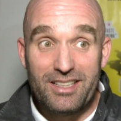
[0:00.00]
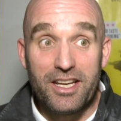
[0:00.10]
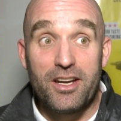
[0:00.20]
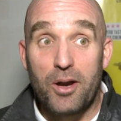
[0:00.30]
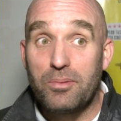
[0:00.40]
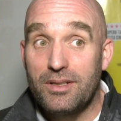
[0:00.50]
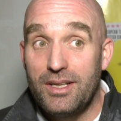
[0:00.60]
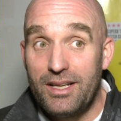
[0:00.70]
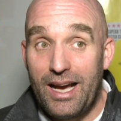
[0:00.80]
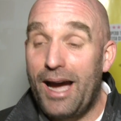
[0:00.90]
You know,
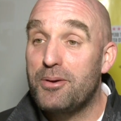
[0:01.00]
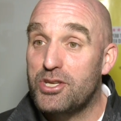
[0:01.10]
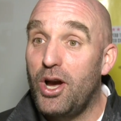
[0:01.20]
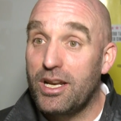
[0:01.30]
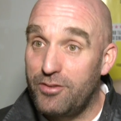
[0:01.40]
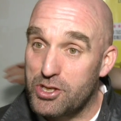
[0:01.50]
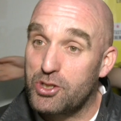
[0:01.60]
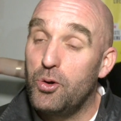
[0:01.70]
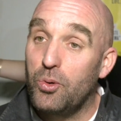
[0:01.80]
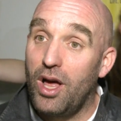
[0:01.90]
outside of a
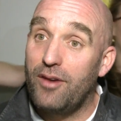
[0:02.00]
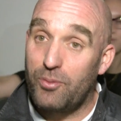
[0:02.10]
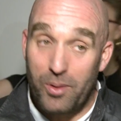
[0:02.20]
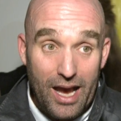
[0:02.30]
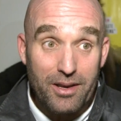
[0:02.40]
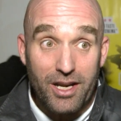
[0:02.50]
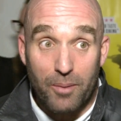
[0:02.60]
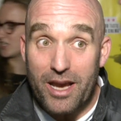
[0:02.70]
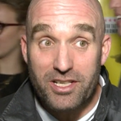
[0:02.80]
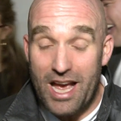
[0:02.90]
school life, uh, you
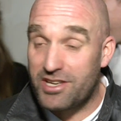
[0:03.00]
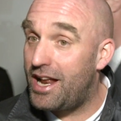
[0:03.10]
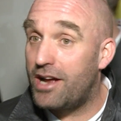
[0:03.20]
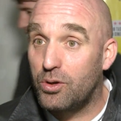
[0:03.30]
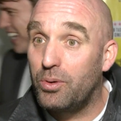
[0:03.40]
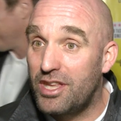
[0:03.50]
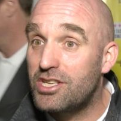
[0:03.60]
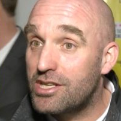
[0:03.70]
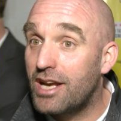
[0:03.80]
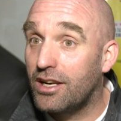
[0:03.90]
know, basically as an adult,
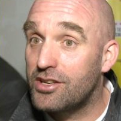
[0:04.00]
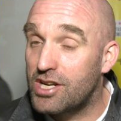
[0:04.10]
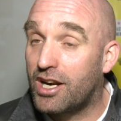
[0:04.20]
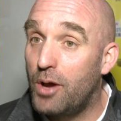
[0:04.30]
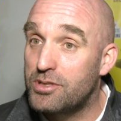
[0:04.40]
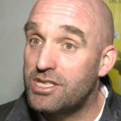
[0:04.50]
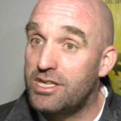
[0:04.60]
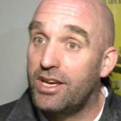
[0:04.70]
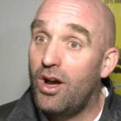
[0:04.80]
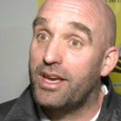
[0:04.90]
this is England's the closest
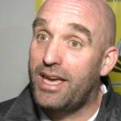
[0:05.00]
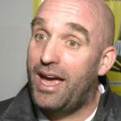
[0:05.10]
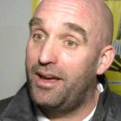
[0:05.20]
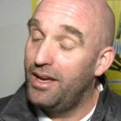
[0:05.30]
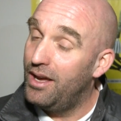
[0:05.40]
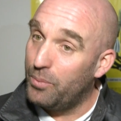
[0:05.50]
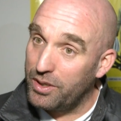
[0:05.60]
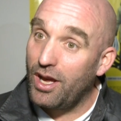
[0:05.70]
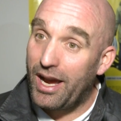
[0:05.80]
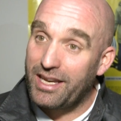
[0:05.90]
thing I get
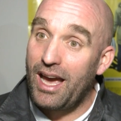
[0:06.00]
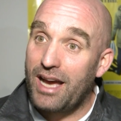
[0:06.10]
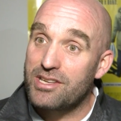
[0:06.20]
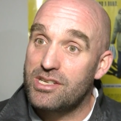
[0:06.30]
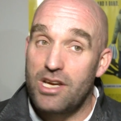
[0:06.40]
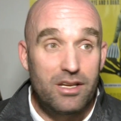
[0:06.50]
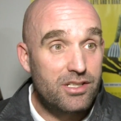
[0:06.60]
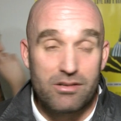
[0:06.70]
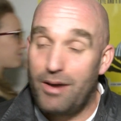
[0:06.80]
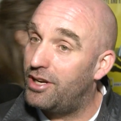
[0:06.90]
with that cast to,
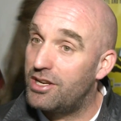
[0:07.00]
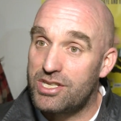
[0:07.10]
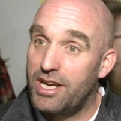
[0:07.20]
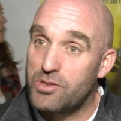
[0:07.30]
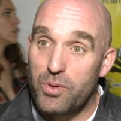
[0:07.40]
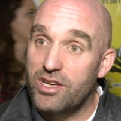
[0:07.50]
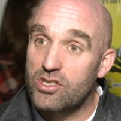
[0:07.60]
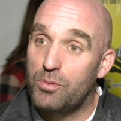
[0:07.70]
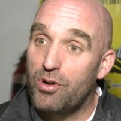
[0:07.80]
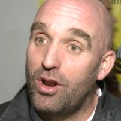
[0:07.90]
to having a six week
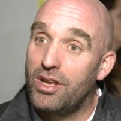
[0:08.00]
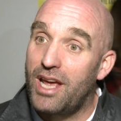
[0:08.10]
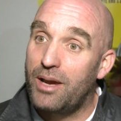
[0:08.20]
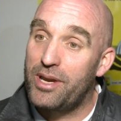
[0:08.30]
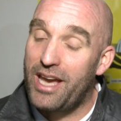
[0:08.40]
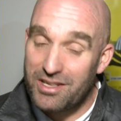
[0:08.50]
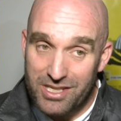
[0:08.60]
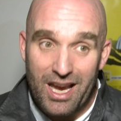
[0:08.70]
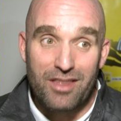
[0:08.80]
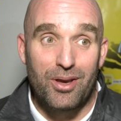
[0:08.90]
summer holiday. We get
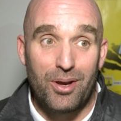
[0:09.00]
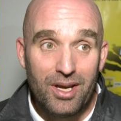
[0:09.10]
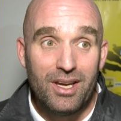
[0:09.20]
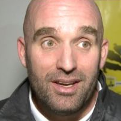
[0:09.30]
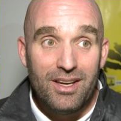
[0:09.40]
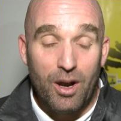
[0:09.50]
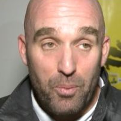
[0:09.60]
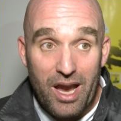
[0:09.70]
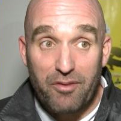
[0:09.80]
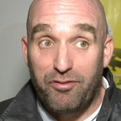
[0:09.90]
together
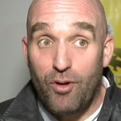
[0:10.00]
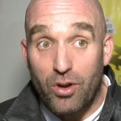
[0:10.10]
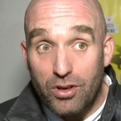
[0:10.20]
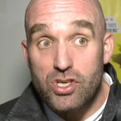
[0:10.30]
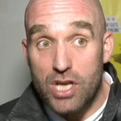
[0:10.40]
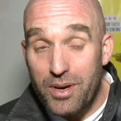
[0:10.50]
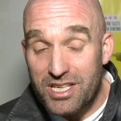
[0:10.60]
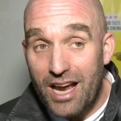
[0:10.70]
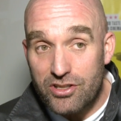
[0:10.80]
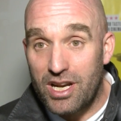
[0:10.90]
and we have fun, and so
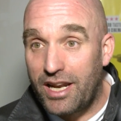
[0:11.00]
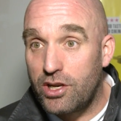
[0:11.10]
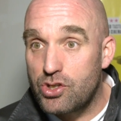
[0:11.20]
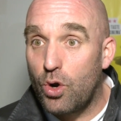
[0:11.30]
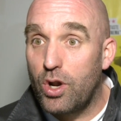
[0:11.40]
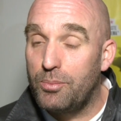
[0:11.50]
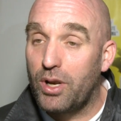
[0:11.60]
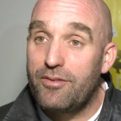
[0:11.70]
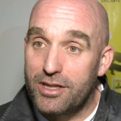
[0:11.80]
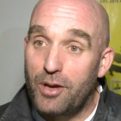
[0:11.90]
it's actually an
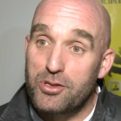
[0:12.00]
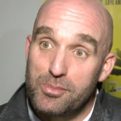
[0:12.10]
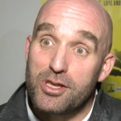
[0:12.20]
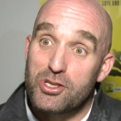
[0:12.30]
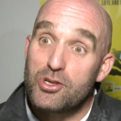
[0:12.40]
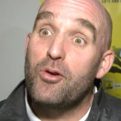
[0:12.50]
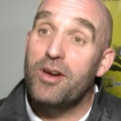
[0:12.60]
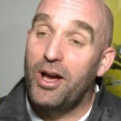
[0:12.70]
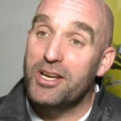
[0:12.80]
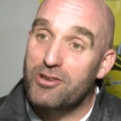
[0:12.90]
enjoyable, though some of the
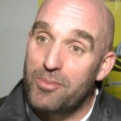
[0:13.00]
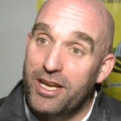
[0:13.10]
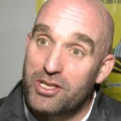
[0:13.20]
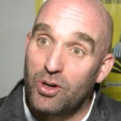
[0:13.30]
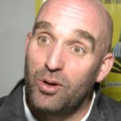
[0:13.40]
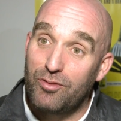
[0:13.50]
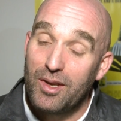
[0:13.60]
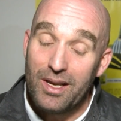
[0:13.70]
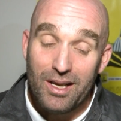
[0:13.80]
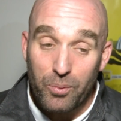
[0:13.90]
storylines are a bit
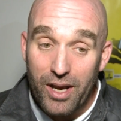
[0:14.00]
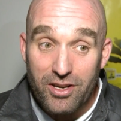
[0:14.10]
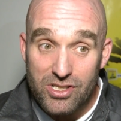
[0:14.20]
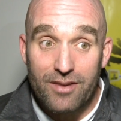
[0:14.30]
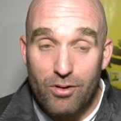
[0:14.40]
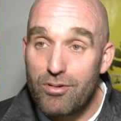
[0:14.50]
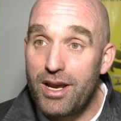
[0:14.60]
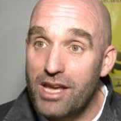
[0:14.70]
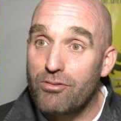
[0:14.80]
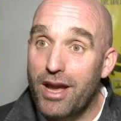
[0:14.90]
tough, we actually have a
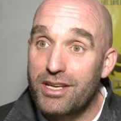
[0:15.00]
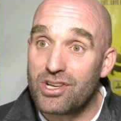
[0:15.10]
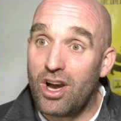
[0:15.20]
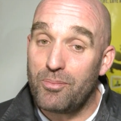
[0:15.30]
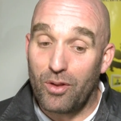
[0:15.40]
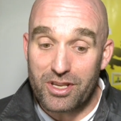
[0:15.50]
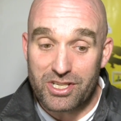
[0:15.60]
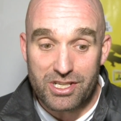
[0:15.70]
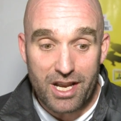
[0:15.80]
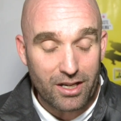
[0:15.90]
really great time on
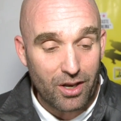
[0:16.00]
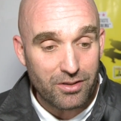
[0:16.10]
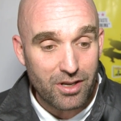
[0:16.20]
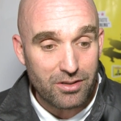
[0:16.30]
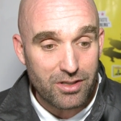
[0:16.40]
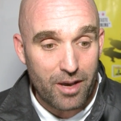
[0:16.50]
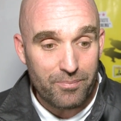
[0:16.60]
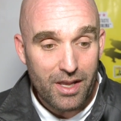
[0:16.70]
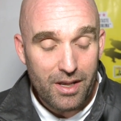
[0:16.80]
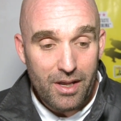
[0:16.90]
This Is England. And,
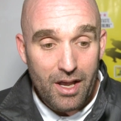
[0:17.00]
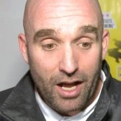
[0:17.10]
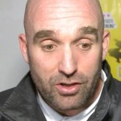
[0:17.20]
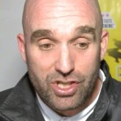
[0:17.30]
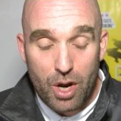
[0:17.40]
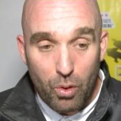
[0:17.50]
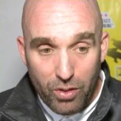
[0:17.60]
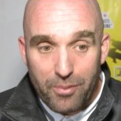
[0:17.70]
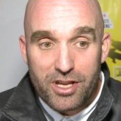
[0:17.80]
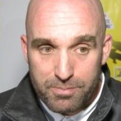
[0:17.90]
um, and so,
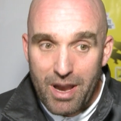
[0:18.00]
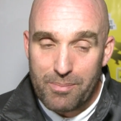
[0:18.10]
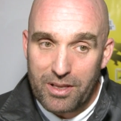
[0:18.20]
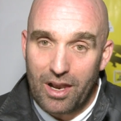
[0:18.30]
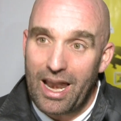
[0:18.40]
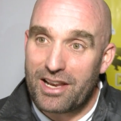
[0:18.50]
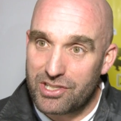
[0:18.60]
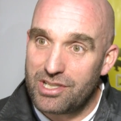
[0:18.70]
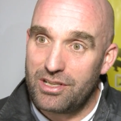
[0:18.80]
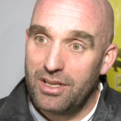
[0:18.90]
although this may be the
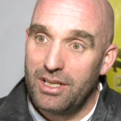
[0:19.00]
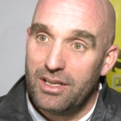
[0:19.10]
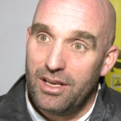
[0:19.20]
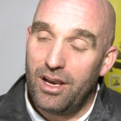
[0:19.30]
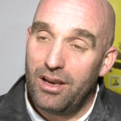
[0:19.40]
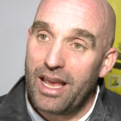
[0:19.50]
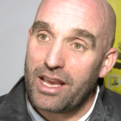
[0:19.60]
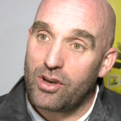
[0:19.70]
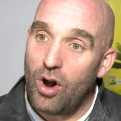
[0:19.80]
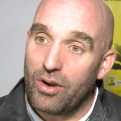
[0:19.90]
last uh,
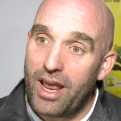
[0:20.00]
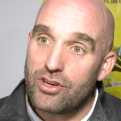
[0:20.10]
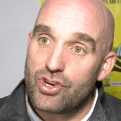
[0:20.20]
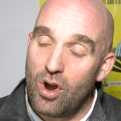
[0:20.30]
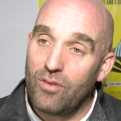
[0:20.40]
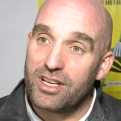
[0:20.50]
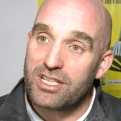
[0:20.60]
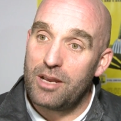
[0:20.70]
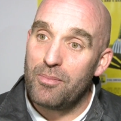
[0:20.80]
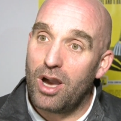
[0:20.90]
incarnation of
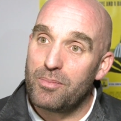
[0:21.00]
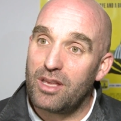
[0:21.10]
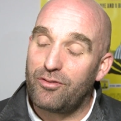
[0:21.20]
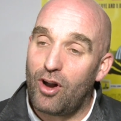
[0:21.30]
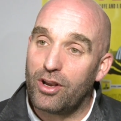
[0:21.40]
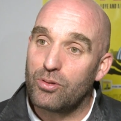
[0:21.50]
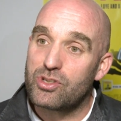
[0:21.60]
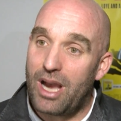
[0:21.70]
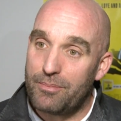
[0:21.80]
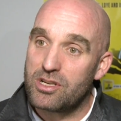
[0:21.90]
it, and it might be the final
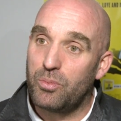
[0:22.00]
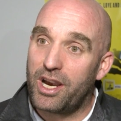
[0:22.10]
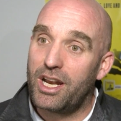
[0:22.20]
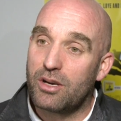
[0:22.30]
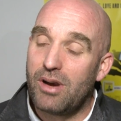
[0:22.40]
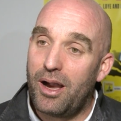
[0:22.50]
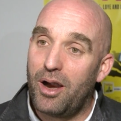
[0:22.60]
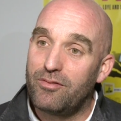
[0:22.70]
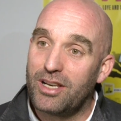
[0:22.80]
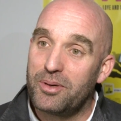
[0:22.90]
chapter, we're going to go out
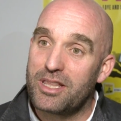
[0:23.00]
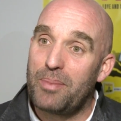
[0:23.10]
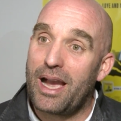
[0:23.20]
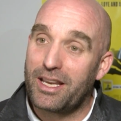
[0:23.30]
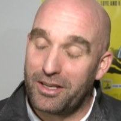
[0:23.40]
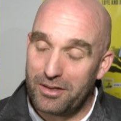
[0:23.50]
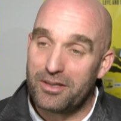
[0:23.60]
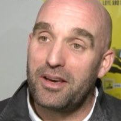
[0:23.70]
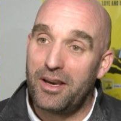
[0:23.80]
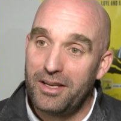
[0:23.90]
hopefully with a bang
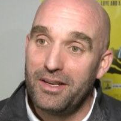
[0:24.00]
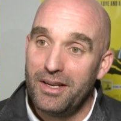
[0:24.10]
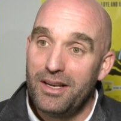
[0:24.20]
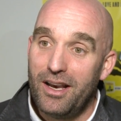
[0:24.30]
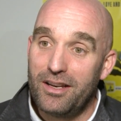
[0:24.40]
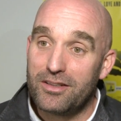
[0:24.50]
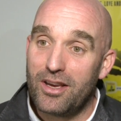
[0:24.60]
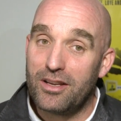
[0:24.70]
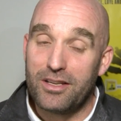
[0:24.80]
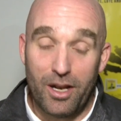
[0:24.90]
and, uh, and
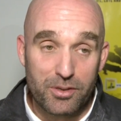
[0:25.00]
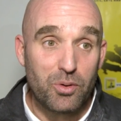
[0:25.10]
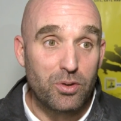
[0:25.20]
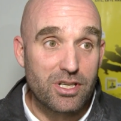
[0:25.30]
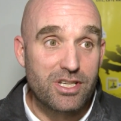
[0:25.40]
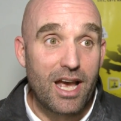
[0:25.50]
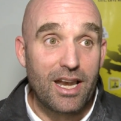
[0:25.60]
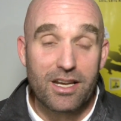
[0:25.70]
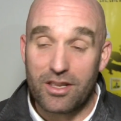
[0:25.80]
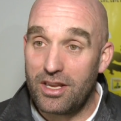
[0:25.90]
uh, you know, towards the
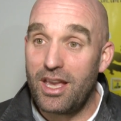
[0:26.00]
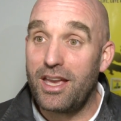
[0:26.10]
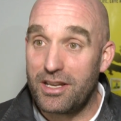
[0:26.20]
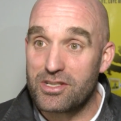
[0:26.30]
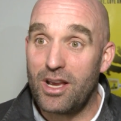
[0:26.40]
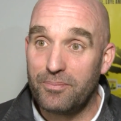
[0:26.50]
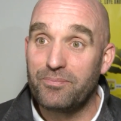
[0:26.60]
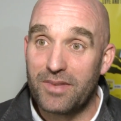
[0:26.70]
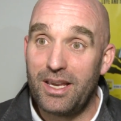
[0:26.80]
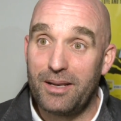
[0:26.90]
tail end of the year. So,
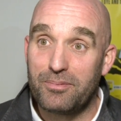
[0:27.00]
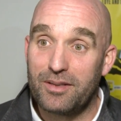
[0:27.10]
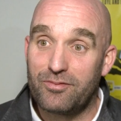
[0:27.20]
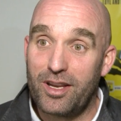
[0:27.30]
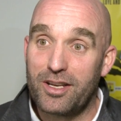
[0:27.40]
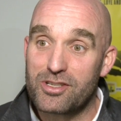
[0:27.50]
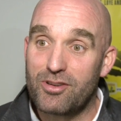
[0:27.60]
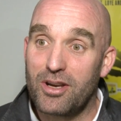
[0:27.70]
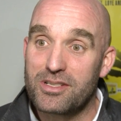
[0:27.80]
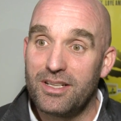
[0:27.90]
yeah, fingers
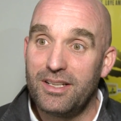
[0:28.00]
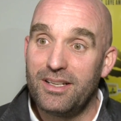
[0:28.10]
crossed